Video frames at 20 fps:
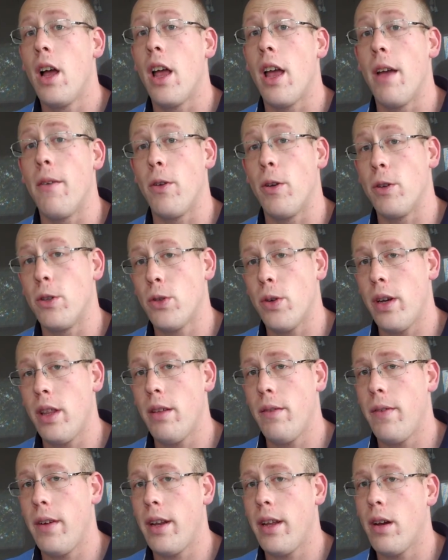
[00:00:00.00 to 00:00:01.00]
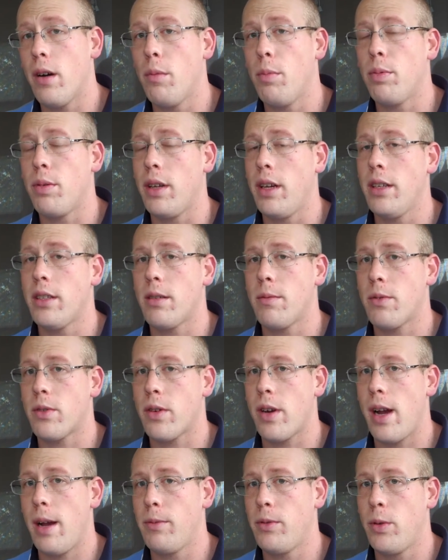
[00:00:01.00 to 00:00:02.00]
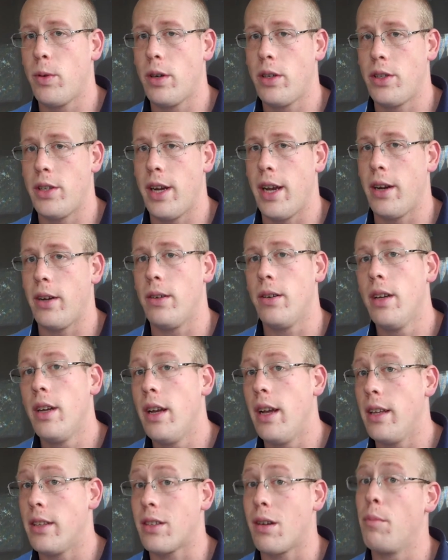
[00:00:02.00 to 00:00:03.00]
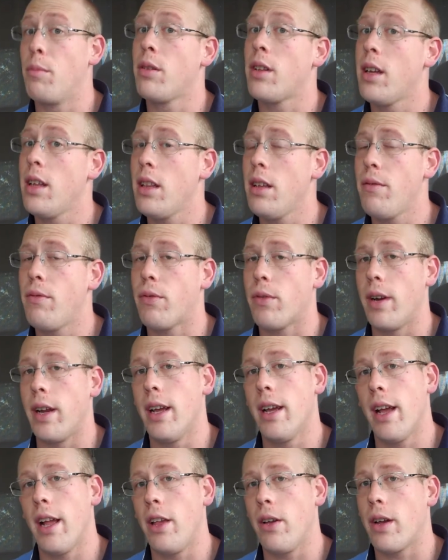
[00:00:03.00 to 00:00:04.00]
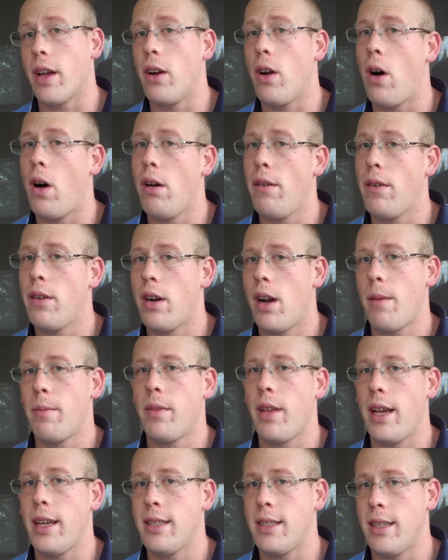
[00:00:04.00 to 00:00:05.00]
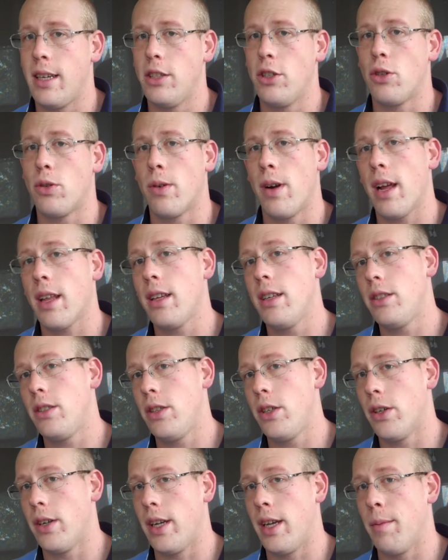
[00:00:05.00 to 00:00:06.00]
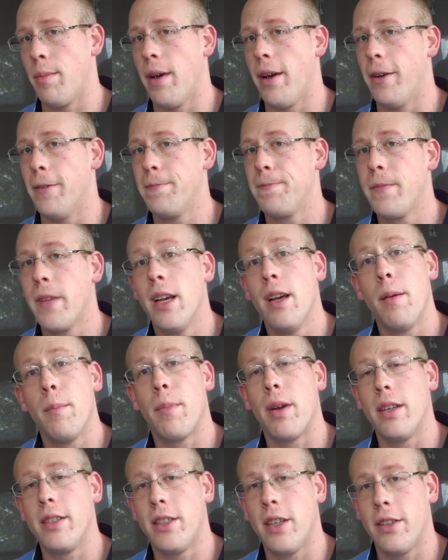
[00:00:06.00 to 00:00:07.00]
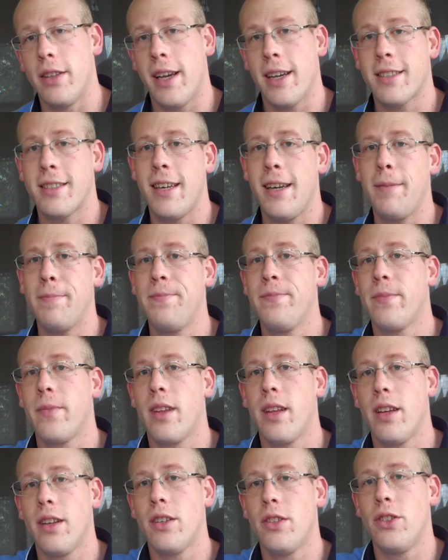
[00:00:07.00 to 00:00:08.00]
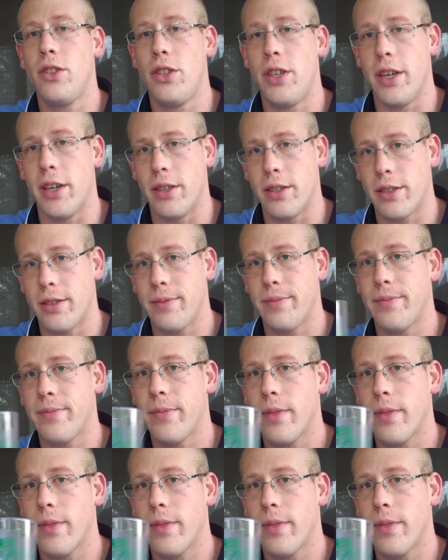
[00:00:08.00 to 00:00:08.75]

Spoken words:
if you enjoyed the video, please subscribe to our channel. It's completely free, and you'll get all of our updates sent directly to your email. But until next time, cheers.